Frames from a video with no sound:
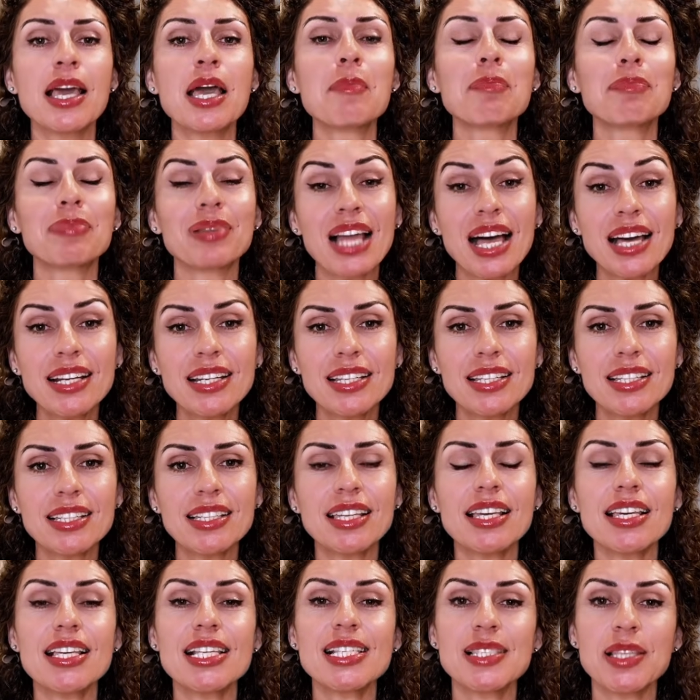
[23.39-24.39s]
Planning
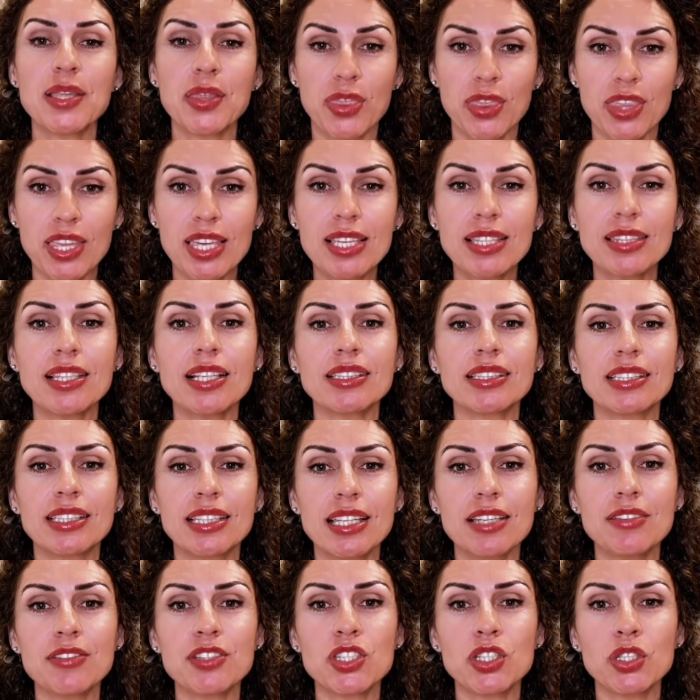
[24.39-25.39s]
is the thing that
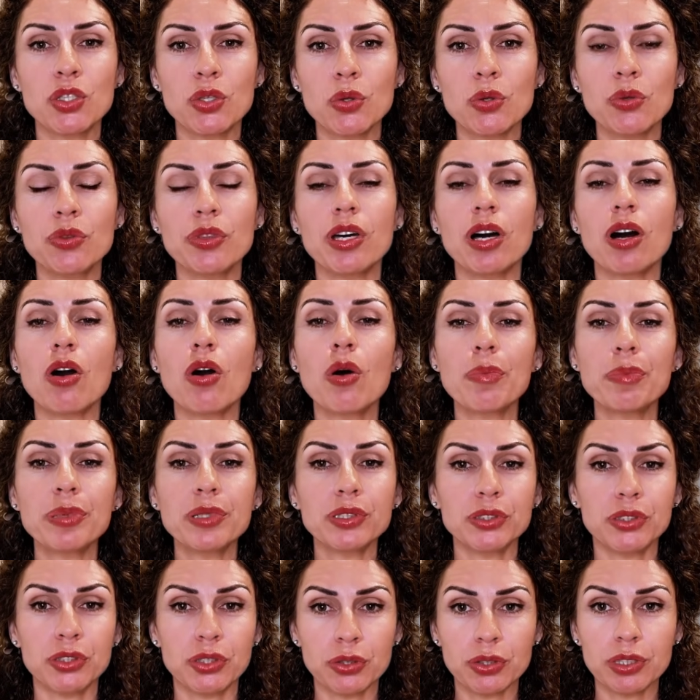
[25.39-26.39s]
gives you the
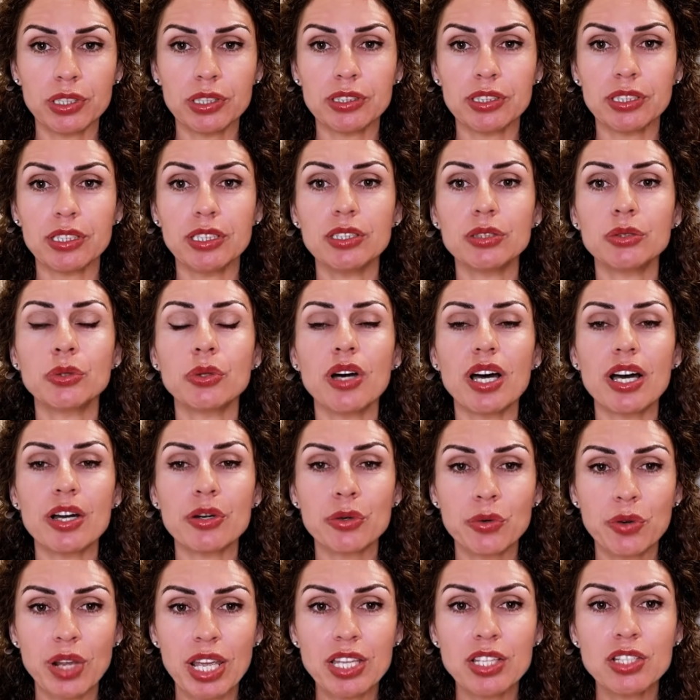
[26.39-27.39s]
opportunity to
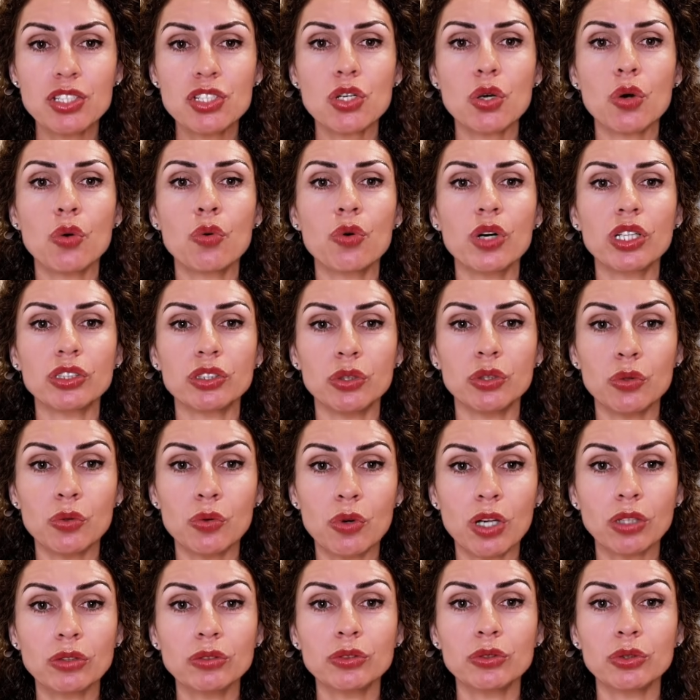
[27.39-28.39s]
arrange what you
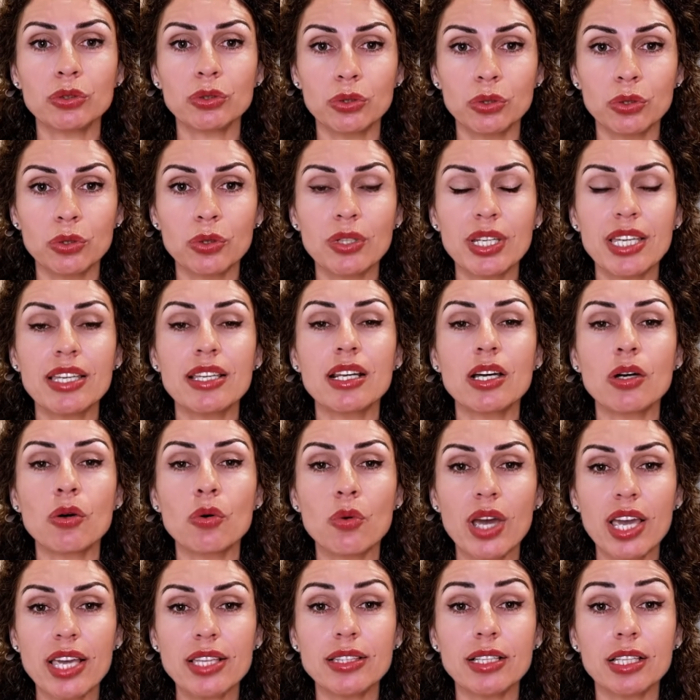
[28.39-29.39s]
want to do in a
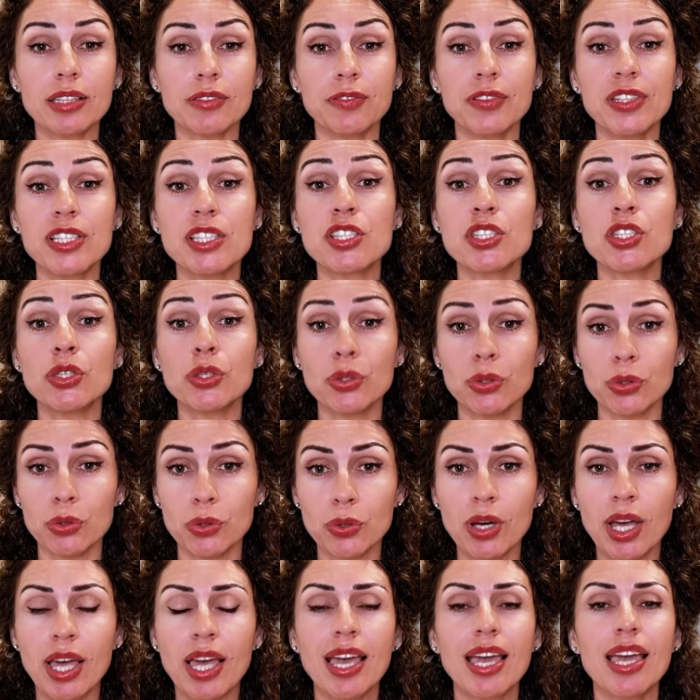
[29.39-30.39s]
way that fits you
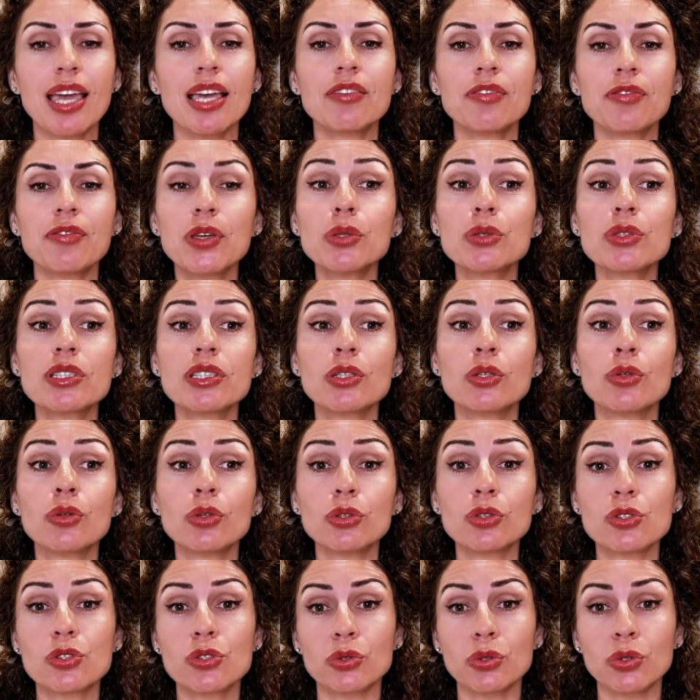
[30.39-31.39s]
and feels good
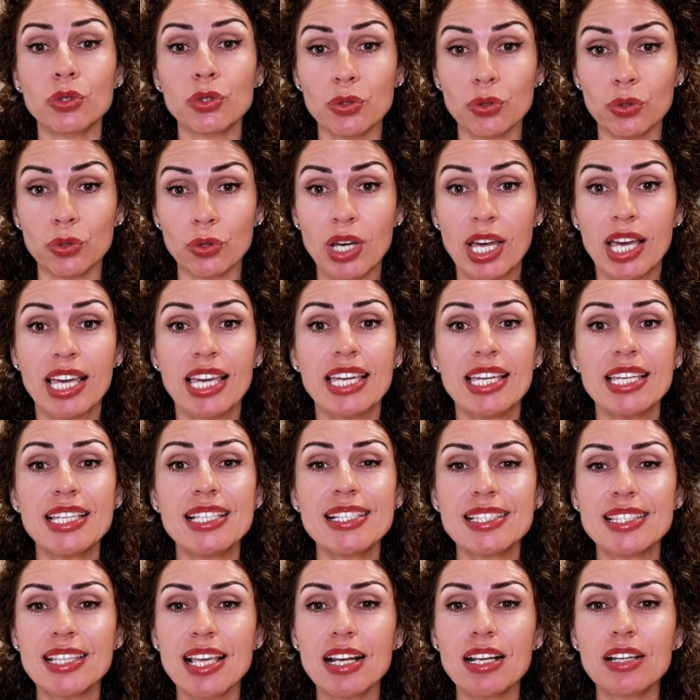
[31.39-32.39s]
to you,
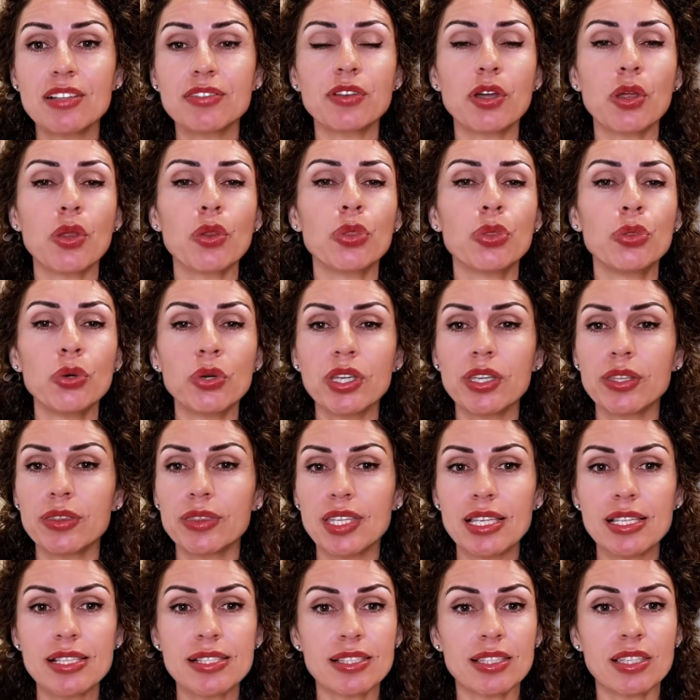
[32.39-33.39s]
instead of doing
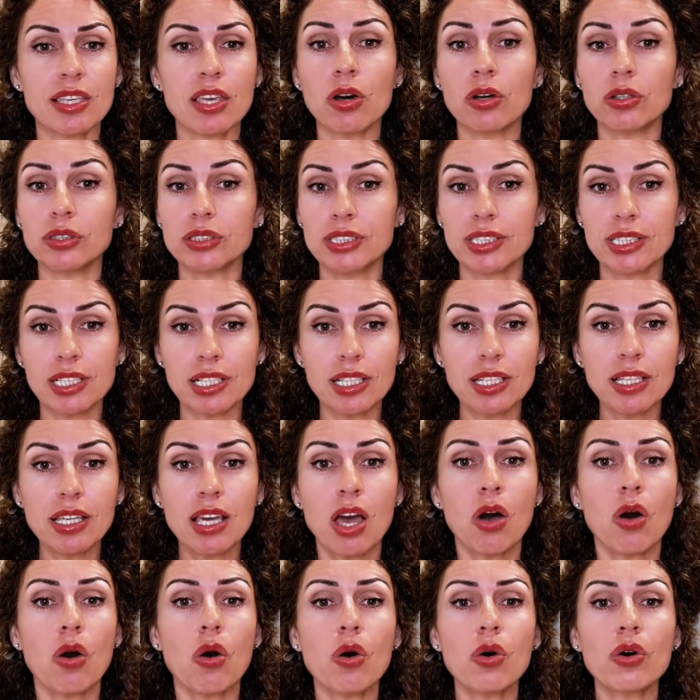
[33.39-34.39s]
things chaotically
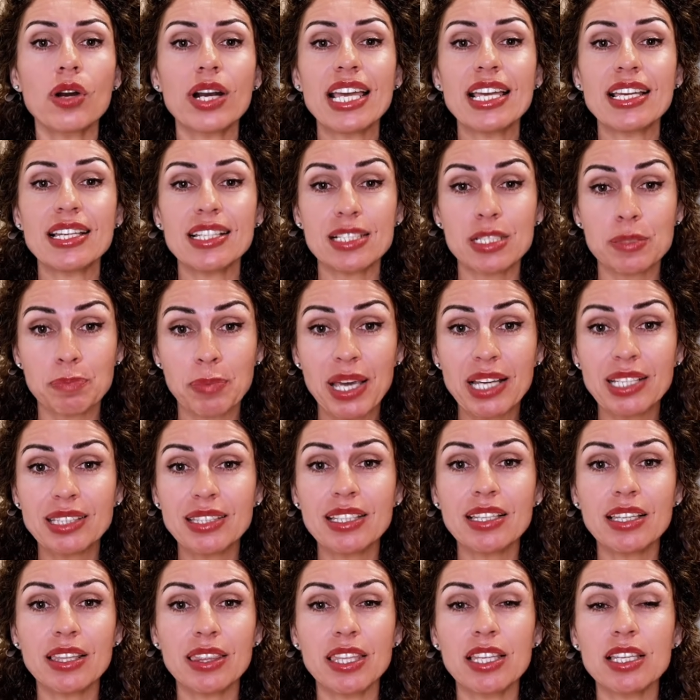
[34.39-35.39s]
or
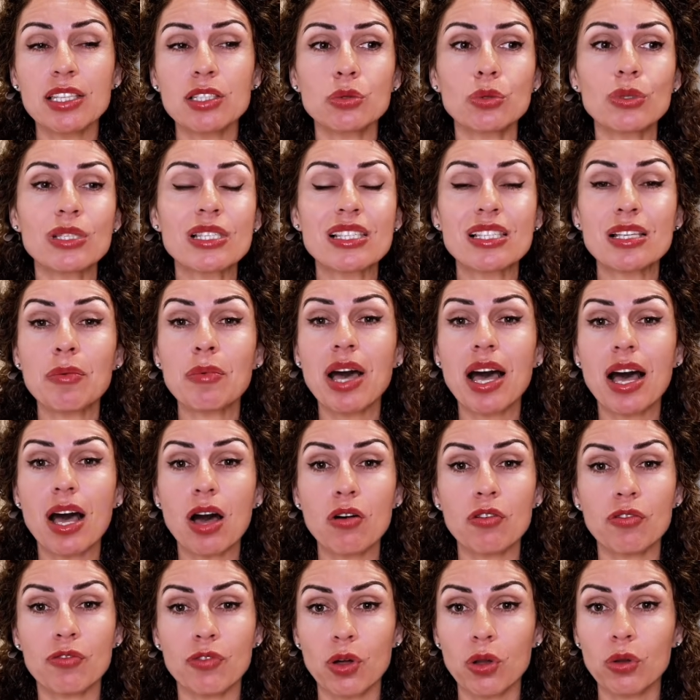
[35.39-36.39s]
expecting things to somehow
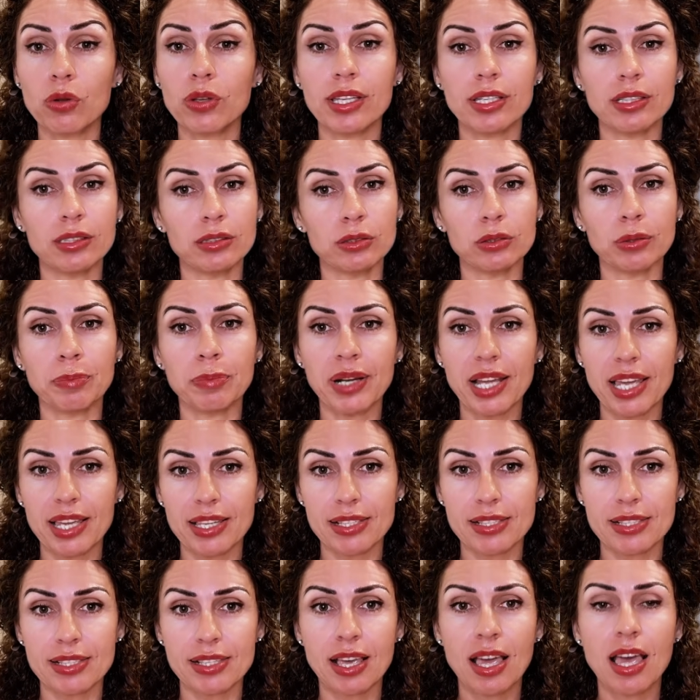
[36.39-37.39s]
fall into
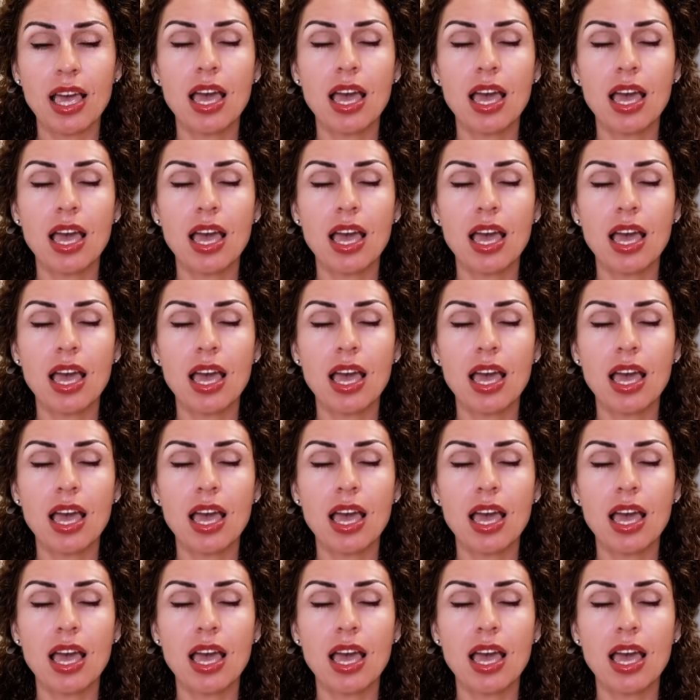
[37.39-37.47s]
place.